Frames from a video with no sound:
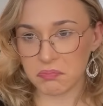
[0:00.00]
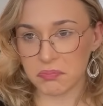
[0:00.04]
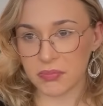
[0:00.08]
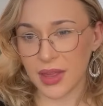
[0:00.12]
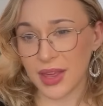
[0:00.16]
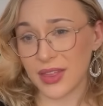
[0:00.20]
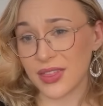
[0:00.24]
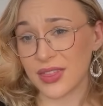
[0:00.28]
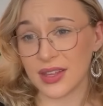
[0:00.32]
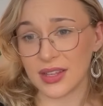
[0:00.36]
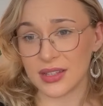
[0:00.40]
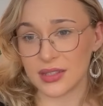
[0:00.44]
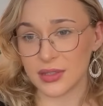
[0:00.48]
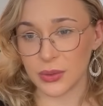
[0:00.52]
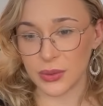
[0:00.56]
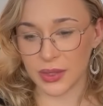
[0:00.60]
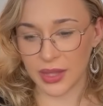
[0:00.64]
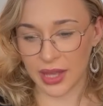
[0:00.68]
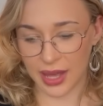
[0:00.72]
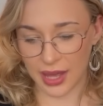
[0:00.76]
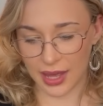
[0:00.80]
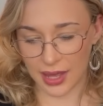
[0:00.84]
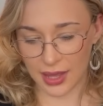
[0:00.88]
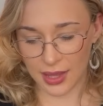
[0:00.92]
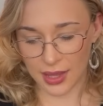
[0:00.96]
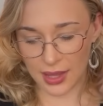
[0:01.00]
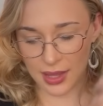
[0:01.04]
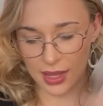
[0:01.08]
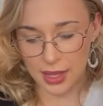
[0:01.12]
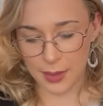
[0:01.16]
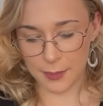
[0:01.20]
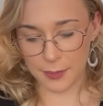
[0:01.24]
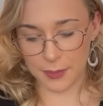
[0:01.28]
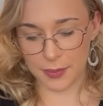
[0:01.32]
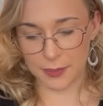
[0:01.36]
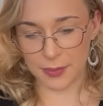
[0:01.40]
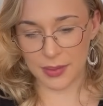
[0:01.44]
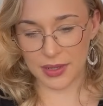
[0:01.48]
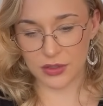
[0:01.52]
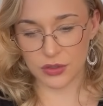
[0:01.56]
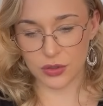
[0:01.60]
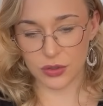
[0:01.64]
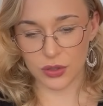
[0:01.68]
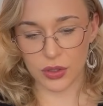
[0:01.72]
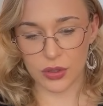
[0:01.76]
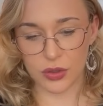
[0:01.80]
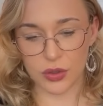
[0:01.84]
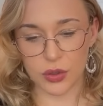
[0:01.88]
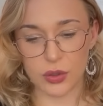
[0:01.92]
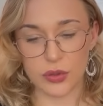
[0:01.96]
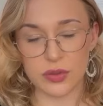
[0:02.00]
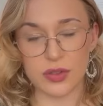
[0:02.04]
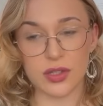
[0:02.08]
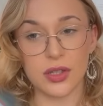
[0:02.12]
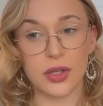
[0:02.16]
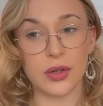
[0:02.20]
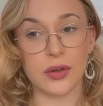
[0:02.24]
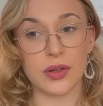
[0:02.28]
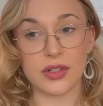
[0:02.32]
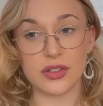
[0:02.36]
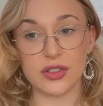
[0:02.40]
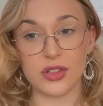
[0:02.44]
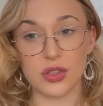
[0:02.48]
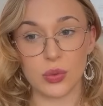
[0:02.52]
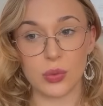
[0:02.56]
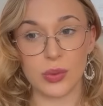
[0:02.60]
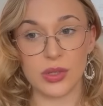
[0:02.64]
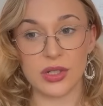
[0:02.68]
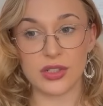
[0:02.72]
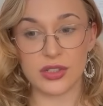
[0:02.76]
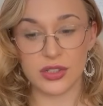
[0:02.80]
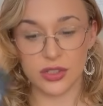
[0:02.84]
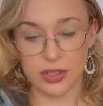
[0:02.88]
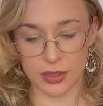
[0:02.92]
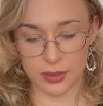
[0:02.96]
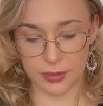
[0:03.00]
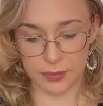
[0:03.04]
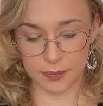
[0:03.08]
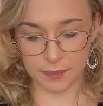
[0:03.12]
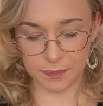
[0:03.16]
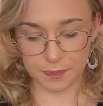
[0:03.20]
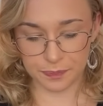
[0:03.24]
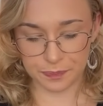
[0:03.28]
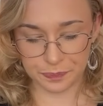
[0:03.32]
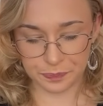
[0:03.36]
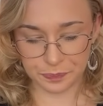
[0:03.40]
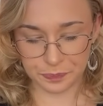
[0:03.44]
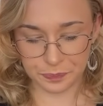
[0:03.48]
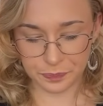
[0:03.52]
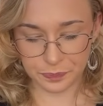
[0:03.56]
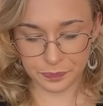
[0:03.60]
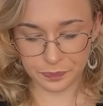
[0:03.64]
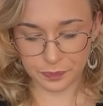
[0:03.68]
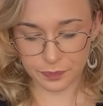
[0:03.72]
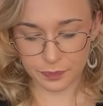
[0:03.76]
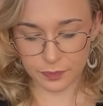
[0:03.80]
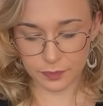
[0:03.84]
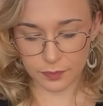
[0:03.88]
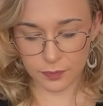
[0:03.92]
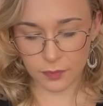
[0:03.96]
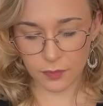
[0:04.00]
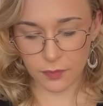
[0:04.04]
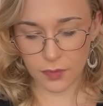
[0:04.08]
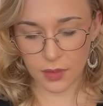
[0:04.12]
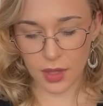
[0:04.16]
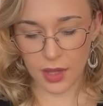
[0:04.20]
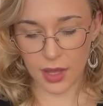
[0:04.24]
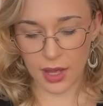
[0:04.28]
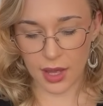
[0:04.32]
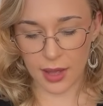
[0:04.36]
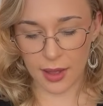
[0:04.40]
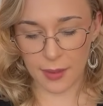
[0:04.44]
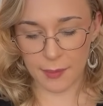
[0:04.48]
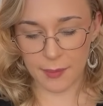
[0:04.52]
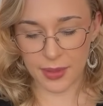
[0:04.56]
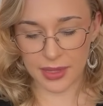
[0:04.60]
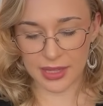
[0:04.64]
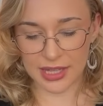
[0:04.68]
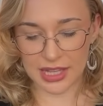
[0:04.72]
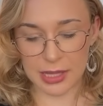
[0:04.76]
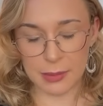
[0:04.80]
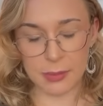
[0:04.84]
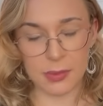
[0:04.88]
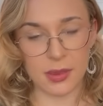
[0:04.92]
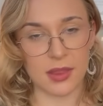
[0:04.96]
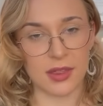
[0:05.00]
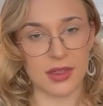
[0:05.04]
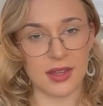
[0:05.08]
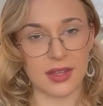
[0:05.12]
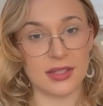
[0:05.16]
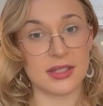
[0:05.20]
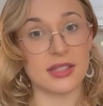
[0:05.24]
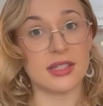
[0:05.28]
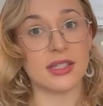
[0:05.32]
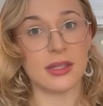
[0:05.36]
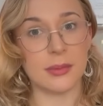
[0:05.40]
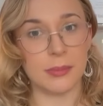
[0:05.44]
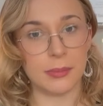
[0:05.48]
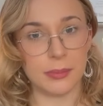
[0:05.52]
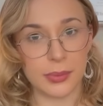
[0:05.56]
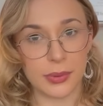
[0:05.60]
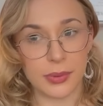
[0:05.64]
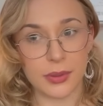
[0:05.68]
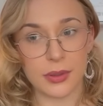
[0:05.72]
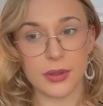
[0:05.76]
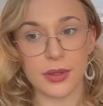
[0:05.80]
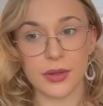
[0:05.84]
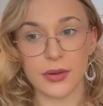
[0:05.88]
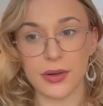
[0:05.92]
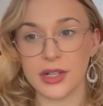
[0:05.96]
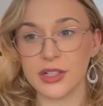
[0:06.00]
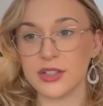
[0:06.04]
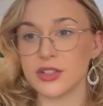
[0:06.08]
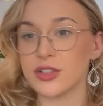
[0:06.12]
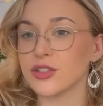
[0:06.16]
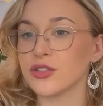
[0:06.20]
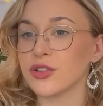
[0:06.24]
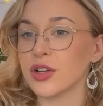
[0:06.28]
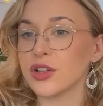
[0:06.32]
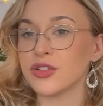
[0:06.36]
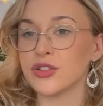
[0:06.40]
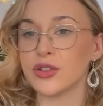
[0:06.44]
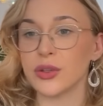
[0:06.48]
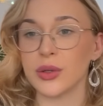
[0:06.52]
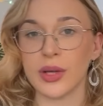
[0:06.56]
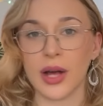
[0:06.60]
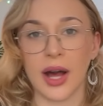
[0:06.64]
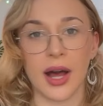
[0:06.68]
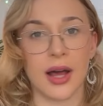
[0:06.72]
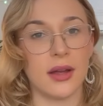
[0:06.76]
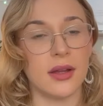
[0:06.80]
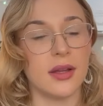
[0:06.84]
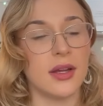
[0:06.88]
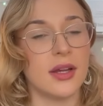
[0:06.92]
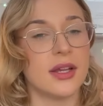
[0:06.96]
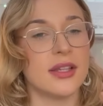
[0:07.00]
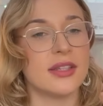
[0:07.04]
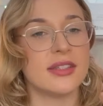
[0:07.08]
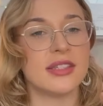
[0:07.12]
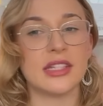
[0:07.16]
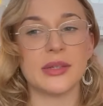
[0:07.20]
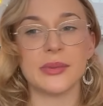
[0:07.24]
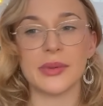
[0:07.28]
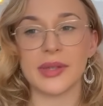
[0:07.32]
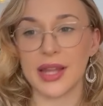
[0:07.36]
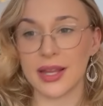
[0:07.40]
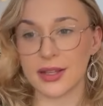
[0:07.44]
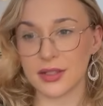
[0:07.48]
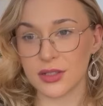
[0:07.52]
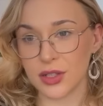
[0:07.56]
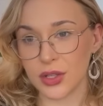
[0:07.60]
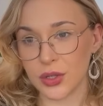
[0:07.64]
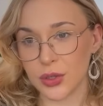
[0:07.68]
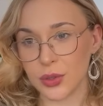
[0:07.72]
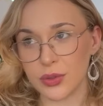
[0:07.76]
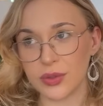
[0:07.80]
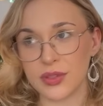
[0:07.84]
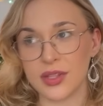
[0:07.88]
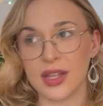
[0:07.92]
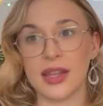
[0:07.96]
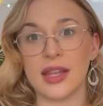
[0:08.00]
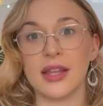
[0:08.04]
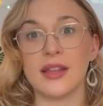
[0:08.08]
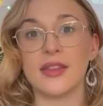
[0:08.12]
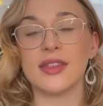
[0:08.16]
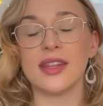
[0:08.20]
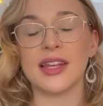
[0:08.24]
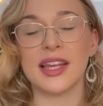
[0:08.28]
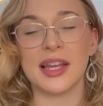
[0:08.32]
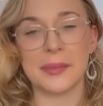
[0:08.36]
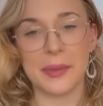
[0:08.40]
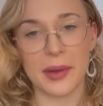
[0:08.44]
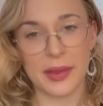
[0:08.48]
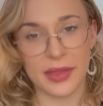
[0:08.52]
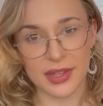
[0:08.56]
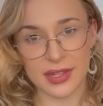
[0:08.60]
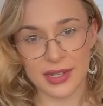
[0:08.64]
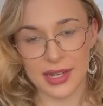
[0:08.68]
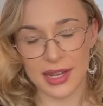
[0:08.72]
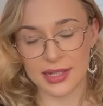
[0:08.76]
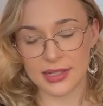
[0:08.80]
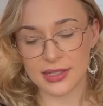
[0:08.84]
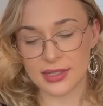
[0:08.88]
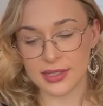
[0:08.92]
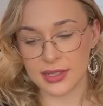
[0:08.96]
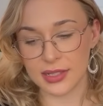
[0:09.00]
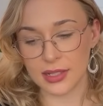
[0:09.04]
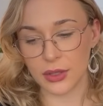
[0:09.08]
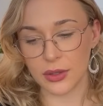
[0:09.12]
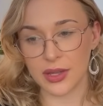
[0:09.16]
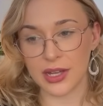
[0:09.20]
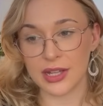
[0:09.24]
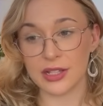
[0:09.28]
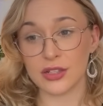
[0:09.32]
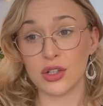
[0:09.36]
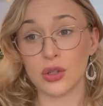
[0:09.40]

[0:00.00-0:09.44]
I think it's okay. But make sure you're using your intuition and keeping things simple, all right? Just trust your gut. See where that goes and then think about the next thing, okay?